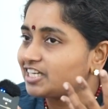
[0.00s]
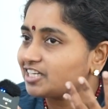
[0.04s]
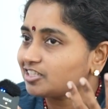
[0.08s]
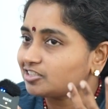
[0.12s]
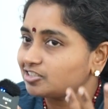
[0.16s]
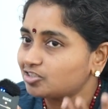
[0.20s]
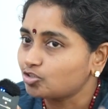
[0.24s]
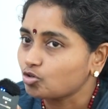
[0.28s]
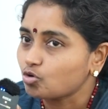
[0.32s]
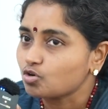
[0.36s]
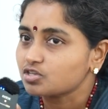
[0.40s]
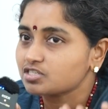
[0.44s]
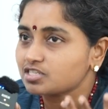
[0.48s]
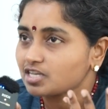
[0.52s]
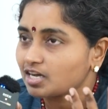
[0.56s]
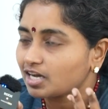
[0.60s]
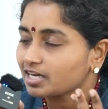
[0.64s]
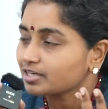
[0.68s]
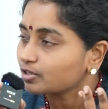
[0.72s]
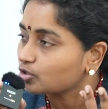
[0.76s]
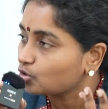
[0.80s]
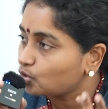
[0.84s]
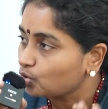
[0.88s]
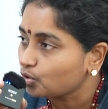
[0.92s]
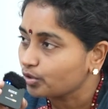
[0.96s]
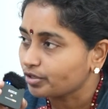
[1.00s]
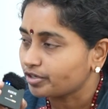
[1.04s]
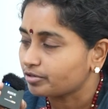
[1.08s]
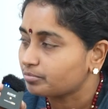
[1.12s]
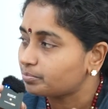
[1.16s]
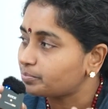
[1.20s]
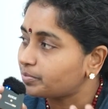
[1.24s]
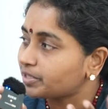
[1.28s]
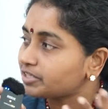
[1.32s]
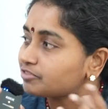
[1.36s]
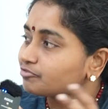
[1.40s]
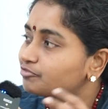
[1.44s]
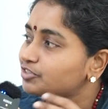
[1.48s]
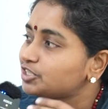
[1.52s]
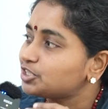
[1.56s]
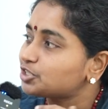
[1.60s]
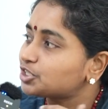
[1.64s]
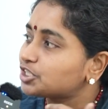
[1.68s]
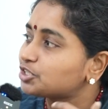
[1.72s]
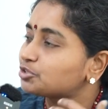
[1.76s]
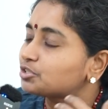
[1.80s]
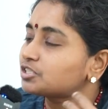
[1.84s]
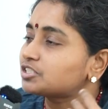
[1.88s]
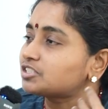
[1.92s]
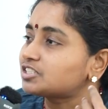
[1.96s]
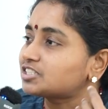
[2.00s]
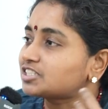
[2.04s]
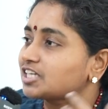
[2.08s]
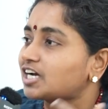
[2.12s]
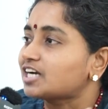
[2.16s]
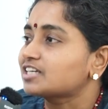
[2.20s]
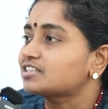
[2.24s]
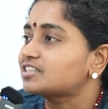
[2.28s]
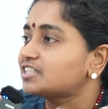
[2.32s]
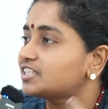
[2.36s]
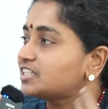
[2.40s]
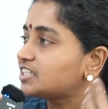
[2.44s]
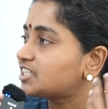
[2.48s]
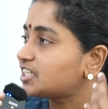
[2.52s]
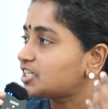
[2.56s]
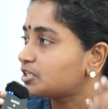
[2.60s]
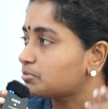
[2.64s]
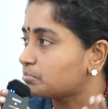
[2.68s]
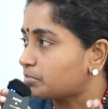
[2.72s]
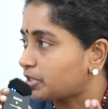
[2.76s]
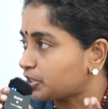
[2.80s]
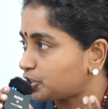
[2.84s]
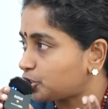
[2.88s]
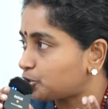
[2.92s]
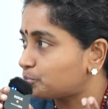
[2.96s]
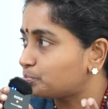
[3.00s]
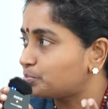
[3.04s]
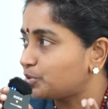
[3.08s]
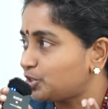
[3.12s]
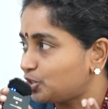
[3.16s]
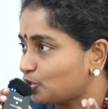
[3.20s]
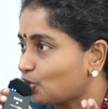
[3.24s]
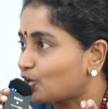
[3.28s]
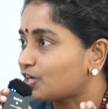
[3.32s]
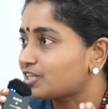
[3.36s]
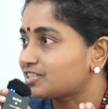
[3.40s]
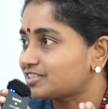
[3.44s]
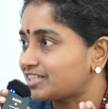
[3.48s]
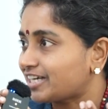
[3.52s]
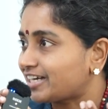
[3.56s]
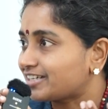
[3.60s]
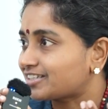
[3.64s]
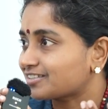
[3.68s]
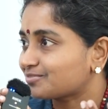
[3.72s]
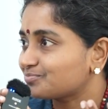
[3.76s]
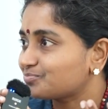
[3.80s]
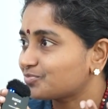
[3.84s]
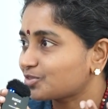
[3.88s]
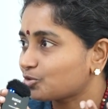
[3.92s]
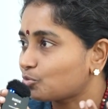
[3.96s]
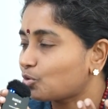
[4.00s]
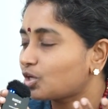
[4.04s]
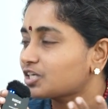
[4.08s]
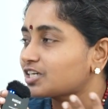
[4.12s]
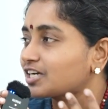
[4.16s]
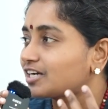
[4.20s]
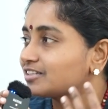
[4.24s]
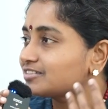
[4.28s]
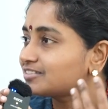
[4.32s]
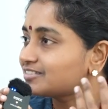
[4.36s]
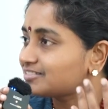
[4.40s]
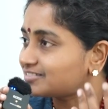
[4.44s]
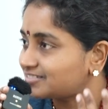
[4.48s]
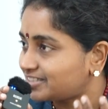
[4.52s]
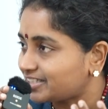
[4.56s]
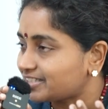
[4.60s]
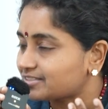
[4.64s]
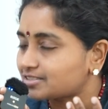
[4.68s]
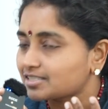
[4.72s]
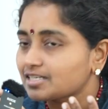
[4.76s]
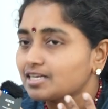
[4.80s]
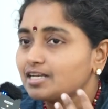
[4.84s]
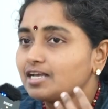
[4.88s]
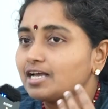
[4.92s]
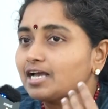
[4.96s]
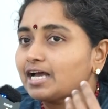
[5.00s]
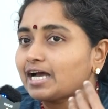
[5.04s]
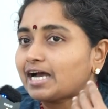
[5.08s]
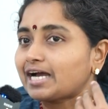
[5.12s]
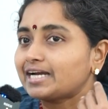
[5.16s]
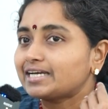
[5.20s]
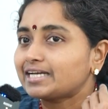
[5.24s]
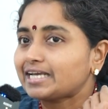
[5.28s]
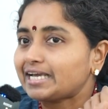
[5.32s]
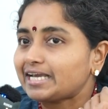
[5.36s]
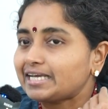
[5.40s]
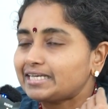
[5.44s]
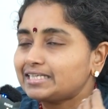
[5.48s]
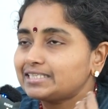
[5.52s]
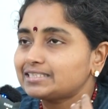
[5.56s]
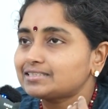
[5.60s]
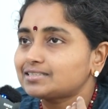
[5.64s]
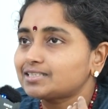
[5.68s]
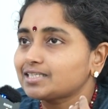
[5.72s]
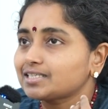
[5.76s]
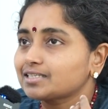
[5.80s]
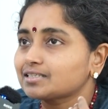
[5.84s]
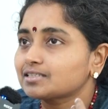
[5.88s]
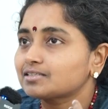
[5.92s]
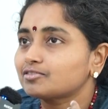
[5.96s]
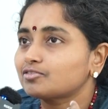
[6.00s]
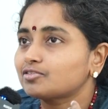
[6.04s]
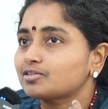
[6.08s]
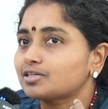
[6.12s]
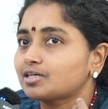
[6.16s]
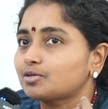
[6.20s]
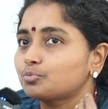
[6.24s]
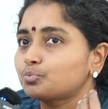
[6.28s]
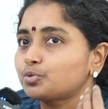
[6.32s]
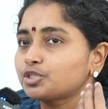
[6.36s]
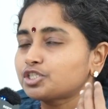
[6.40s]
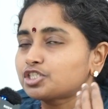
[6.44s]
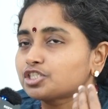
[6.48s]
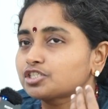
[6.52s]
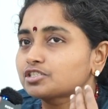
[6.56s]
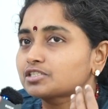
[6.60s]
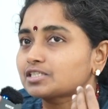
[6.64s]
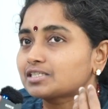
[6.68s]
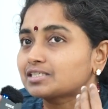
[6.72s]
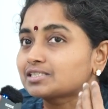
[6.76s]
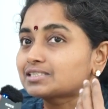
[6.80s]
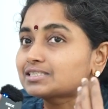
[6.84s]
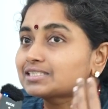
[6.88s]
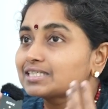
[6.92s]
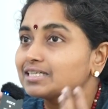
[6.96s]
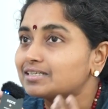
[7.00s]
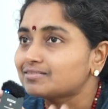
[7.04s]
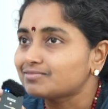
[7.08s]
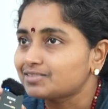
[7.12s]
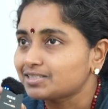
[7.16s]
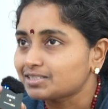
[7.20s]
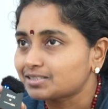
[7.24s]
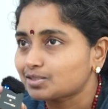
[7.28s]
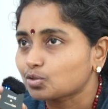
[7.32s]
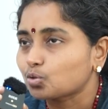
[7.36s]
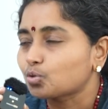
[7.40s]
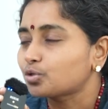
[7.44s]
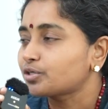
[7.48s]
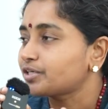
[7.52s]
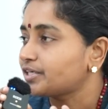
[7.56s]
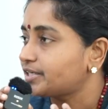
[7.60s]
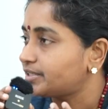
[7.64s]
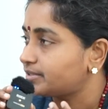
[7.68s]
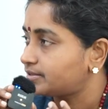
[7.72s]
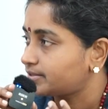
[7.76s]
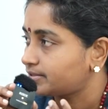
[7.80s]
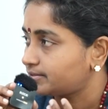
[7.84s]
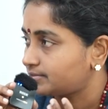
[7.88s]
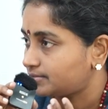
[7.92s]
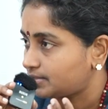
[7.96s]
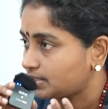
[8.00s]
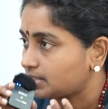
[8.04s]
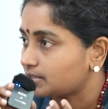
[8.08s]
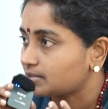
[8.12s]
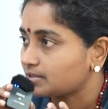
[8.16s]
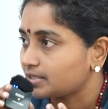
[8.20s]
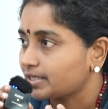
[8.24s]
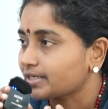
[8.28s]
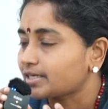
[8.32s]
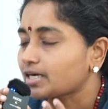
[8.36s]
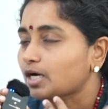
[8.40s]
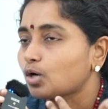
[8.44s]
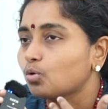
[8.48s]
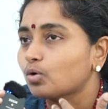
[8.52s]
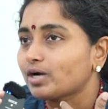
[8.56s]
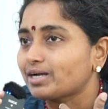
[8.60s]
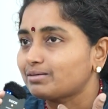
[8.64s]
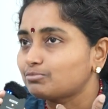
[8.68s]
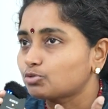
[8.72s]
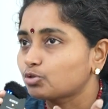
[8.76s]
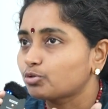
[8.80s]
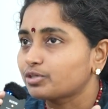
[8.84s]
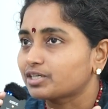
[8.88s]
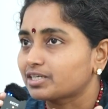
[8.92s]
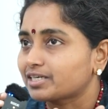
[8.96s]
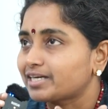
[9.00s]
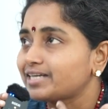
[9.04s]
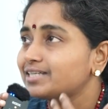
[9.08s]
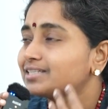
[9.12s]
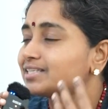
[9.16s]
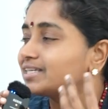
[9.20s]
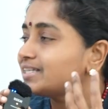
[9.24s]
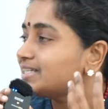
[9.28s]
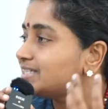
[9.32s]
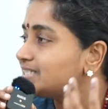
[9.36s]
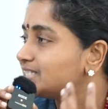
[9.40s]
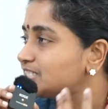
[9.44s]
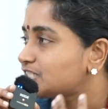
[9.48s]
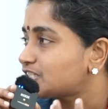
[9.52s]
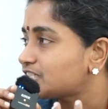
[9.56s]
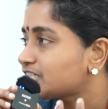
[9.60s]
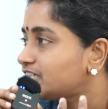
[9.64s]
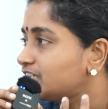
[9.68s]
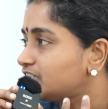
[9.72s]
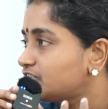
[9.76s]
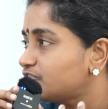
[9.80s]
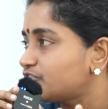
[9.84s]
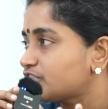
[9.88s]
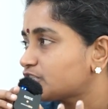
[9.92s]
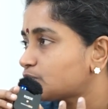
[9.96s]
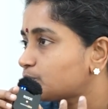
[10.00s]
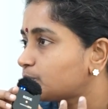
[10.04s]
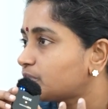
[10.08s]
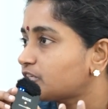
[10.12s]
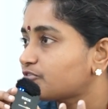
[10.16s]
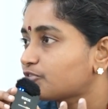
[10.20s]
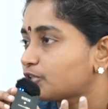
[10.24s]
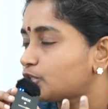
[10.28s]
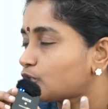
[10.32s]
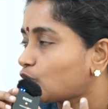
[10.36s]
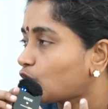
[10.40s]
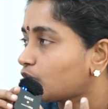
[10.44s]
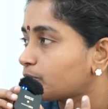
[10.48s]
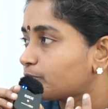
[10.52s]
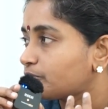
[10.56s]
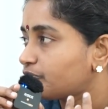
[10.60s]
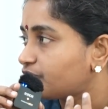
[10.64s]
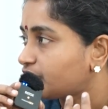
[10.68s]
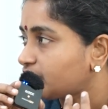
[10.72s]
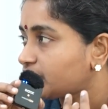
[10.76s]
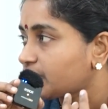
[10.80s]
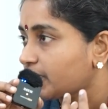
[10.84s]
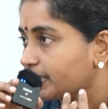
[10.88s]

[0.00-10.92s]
Those are good, but we should start thinking much beyond that. What other things? And anything which is a service-oriented thing, like how I am doing, right? The initial investment will not be very